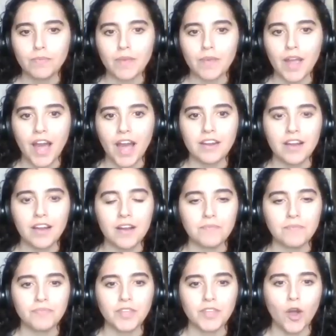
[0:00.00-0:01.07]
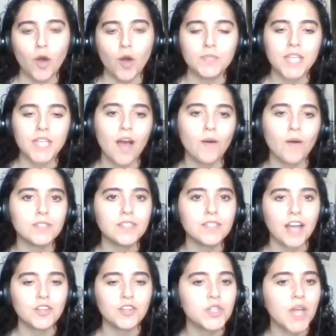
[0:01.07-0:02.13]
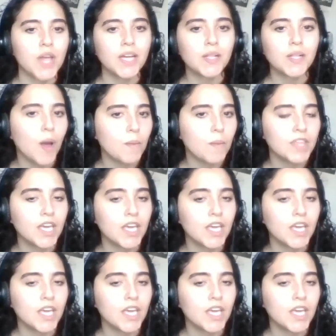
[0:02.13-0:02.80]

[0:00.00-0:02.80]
at like a hotel slash nightclub thing.